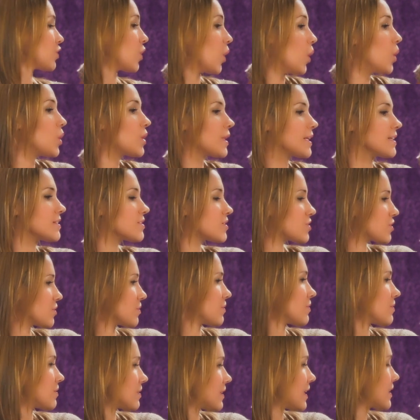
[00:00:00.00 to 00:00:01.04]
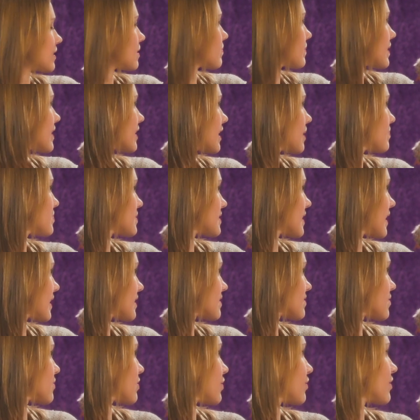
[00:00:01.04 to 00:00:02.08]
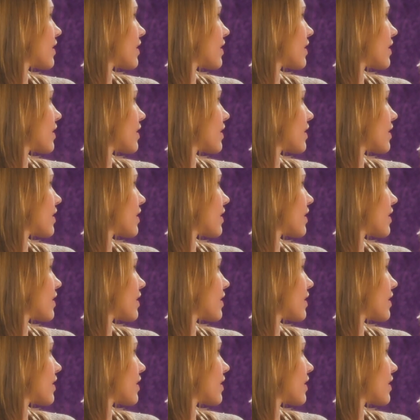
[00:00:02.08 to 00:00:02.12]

goal is to get the makeup sex so that